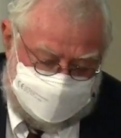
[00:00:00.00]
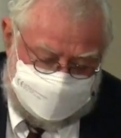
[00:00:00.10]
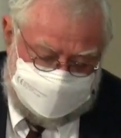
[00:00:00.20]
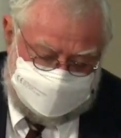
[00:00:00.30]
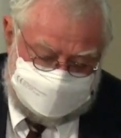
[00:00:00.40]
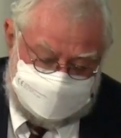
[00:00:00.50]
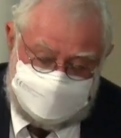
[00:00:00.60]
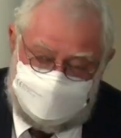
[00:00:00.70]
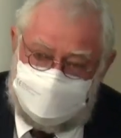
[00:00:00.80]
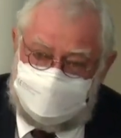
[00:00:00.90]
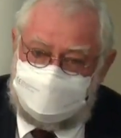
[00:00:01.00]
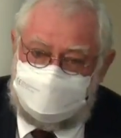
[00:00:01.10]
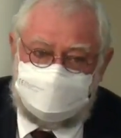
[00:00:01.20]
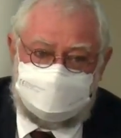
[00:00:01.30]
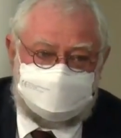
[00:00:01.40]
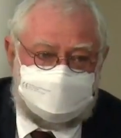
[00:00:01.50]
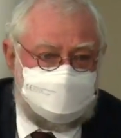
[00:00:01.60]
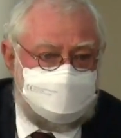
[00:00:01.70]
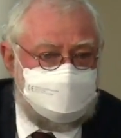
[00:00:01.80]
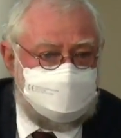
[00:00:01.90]
that as a small,
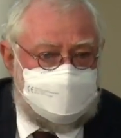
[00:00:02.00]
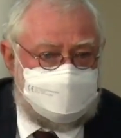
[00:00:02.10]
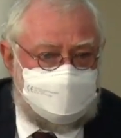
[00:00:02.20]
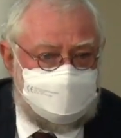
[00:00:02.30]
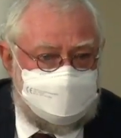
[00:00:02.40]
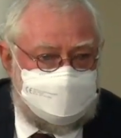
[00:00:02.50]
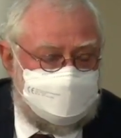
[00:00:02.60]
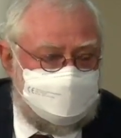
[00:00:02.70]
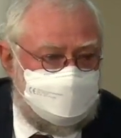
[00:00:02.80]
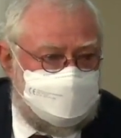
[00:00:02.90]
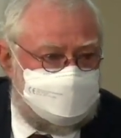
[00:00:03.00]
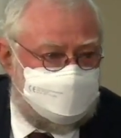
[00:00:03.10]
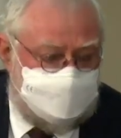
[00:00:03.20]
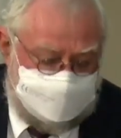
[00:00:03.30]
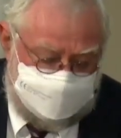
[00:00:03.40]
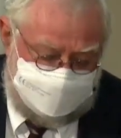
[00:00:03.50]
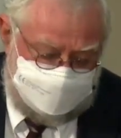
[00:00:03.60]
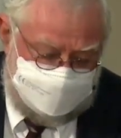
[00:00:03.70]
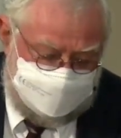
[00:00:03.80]
skew economy, if we want to thrive,